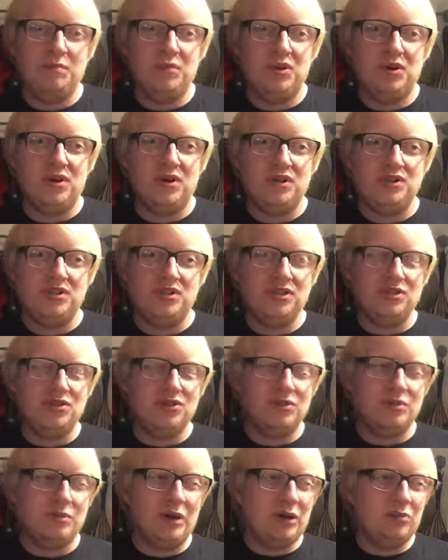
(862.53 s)
but I still
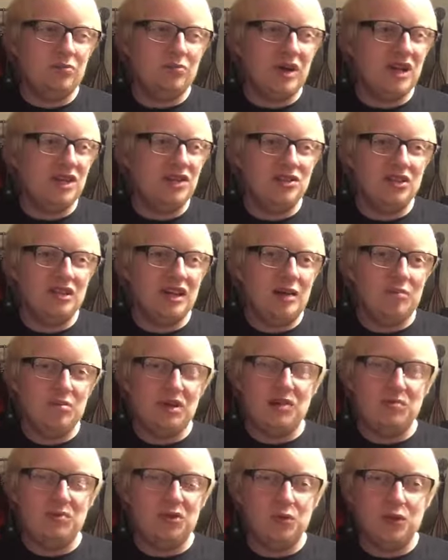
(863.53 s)
somehow manage to get
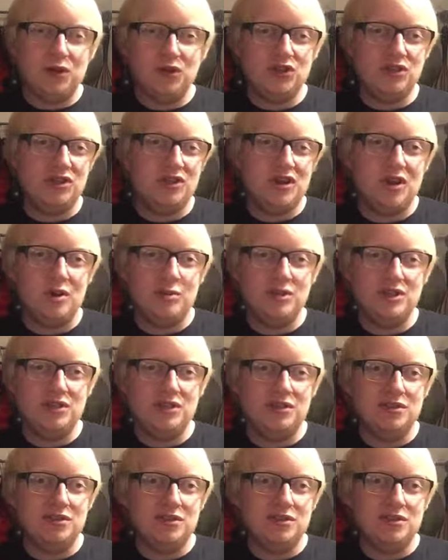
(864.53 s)
people watching and commenting.